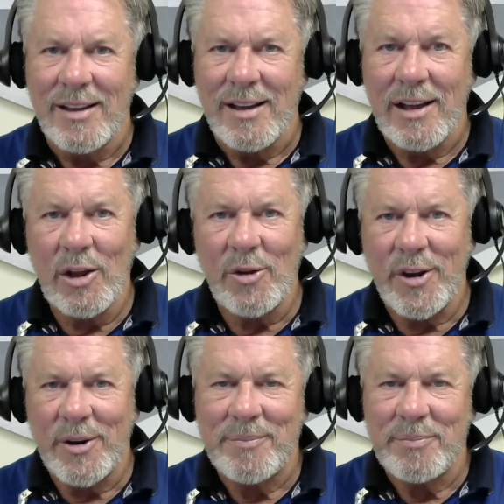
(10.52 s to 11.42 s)
Hello there.
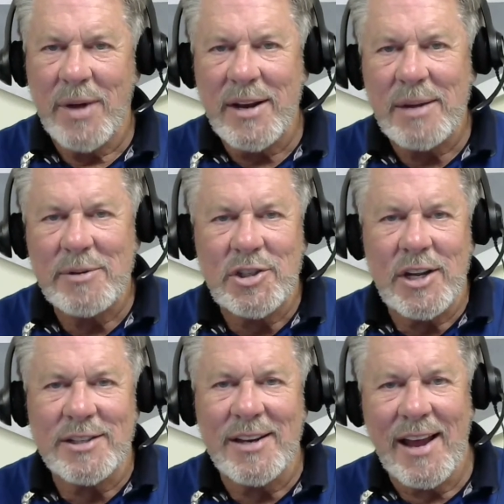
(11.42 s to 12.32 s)
My name is
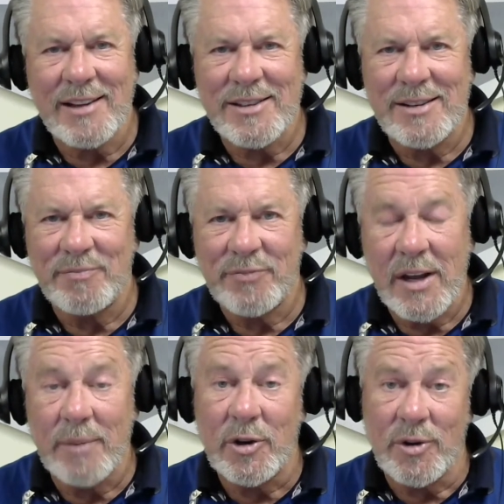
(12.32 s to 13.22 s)
Jason Haxton. I'm
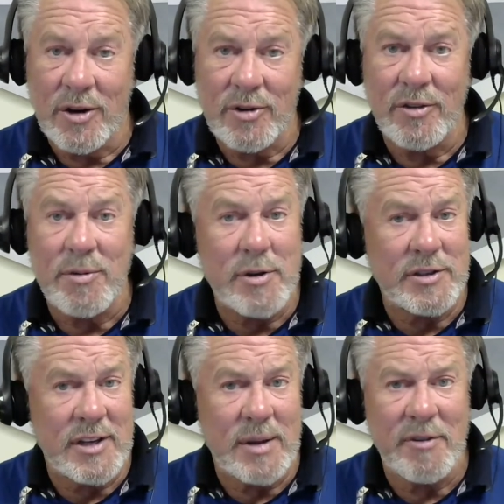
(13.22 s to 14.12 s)
the director of the
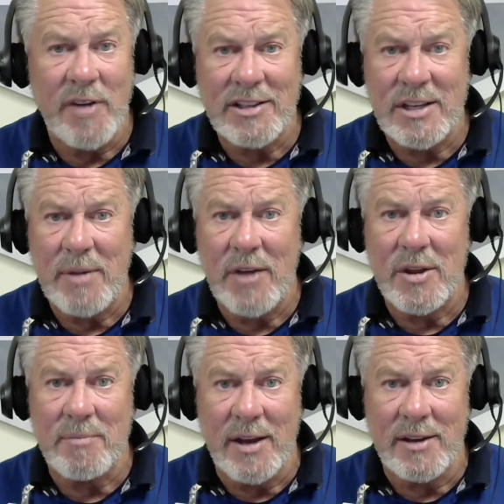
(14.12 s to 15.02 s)
Museum of Osteopathic
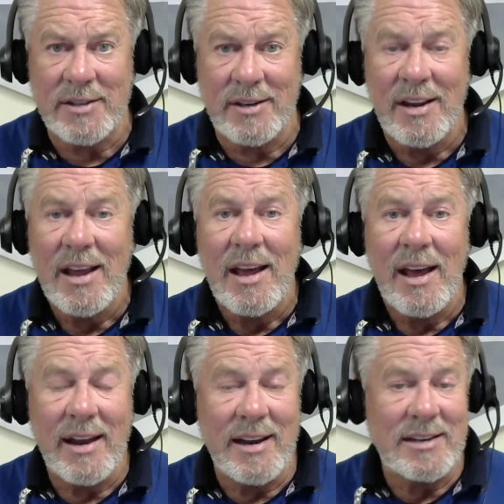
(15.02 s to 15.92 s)
Medicine at
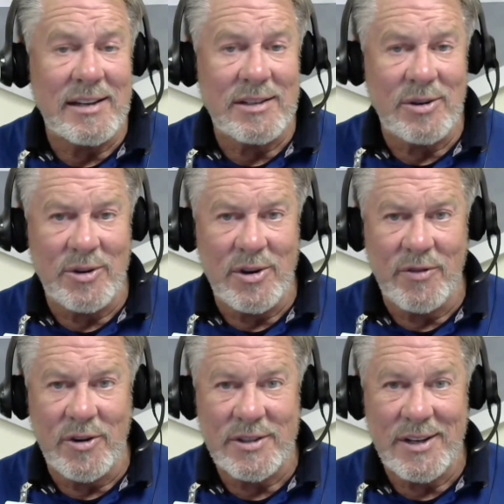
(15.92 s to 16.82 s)
A.T. Still
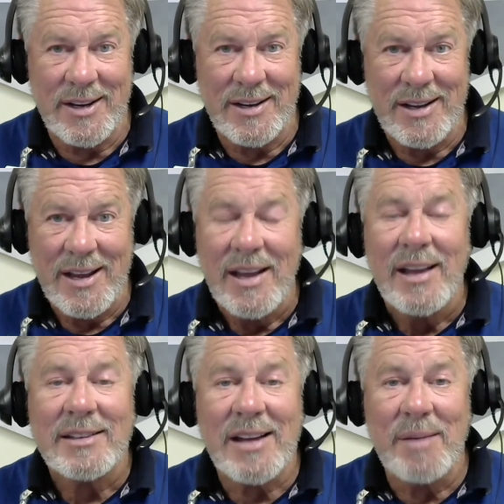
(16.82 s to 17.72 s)
University.
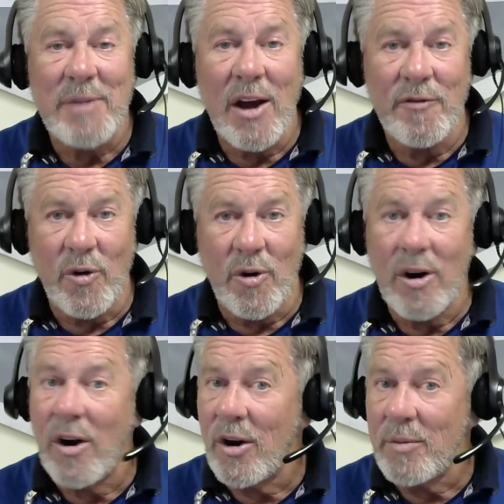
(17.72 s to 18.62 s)
Time now for
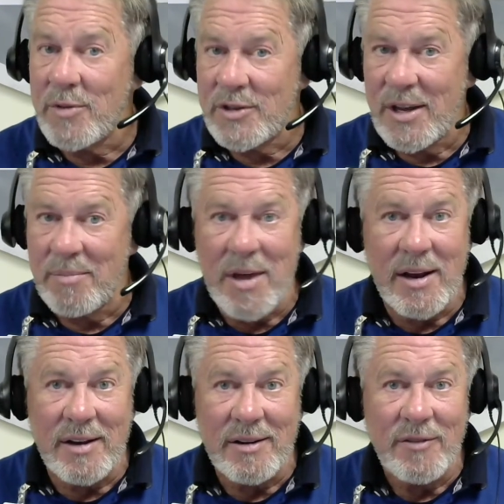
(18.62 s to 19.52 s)
our Museum
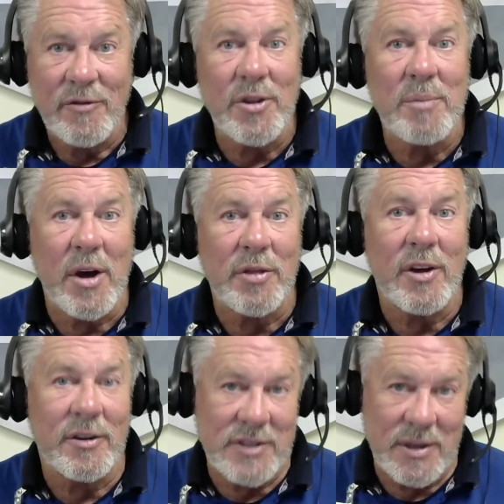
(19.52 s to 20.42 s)
Minute for the month
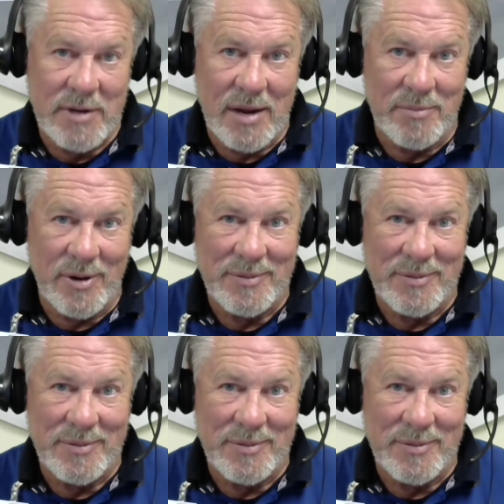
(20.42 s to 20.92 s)
of September.